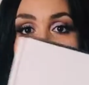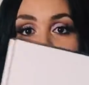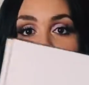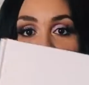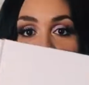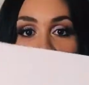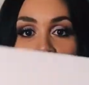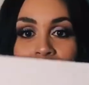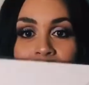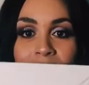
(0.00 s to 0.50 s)

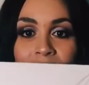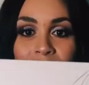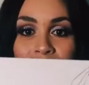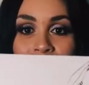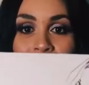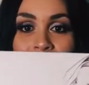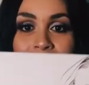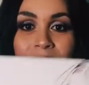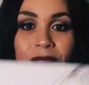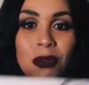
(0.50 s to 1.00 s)
So just
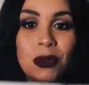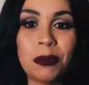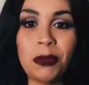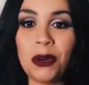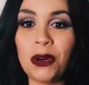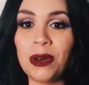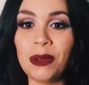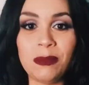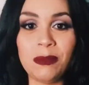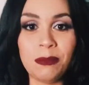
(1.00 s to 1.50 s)
your
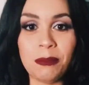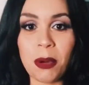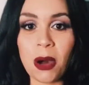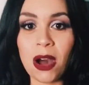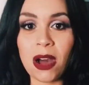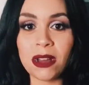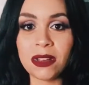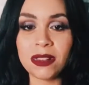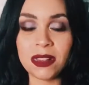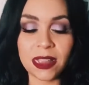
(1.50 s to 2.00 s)
normal
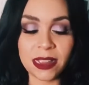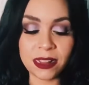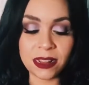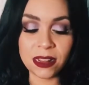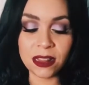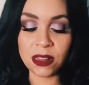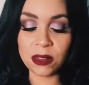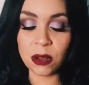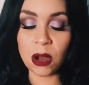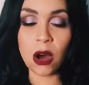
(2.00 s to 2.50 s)
box. Like
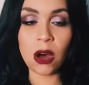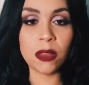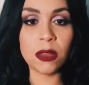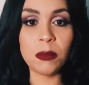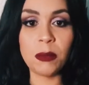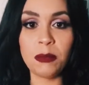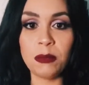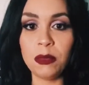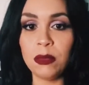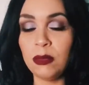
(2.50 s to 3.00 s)
this is all
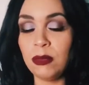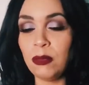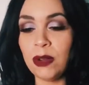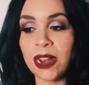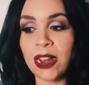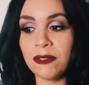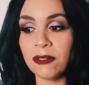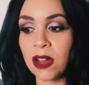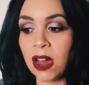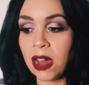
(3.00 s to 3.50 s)
when
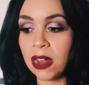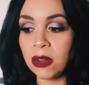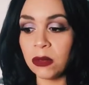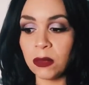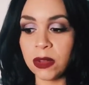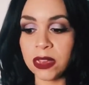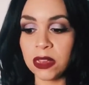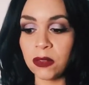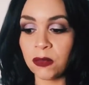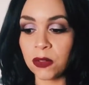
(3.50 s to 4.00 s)
I've gotten
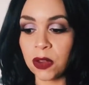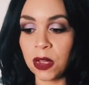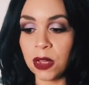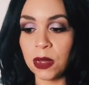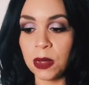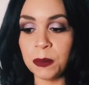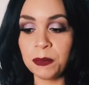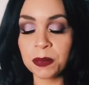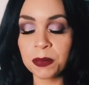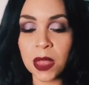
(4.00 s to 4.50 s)
wigs
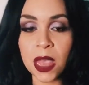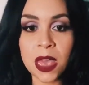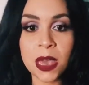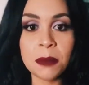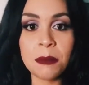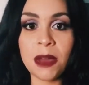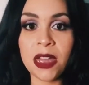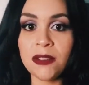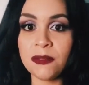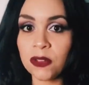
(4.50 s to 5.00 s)
from
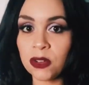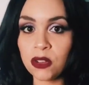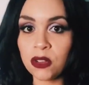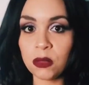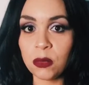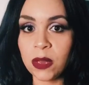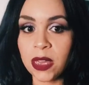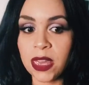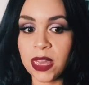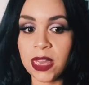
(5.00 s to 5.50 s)
My First
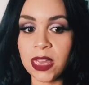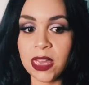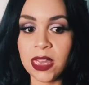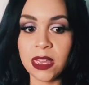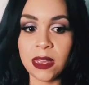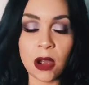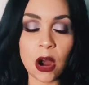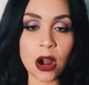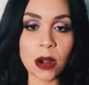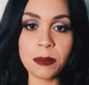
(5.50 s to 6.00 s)

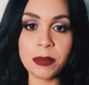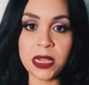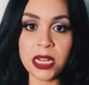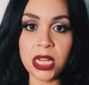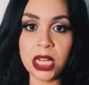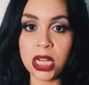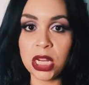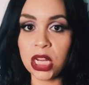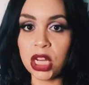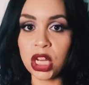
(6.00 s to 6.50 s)
Wig,
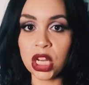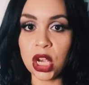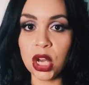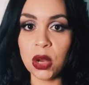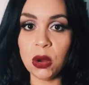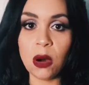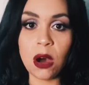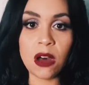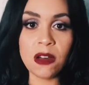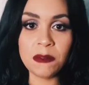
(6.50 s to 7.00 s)
RPG
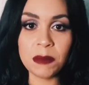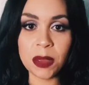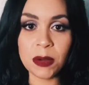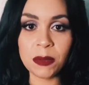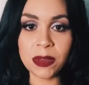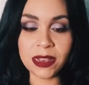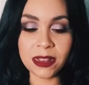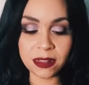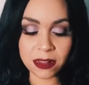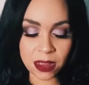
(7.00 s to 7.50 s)
show, all of my
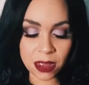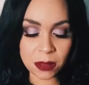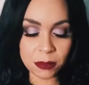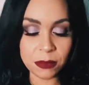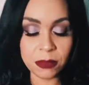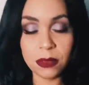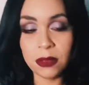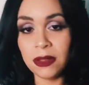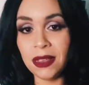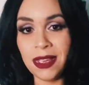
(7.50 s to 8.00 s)
wigs
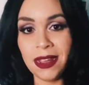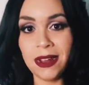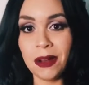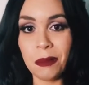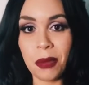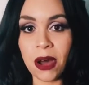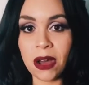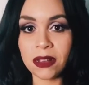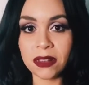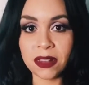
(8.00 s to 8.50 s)
come in a
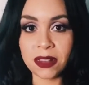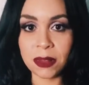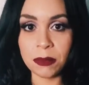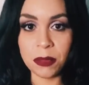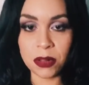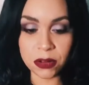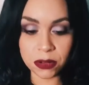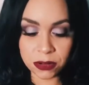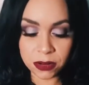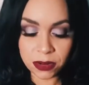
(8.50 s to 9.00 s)
box
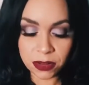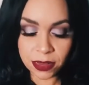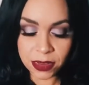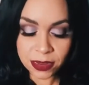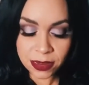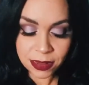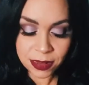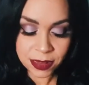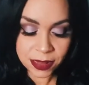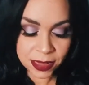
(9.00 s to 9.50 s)
similar to
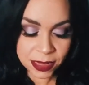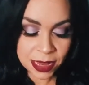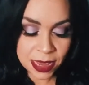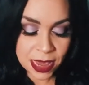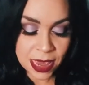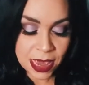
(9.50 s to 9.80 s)
this.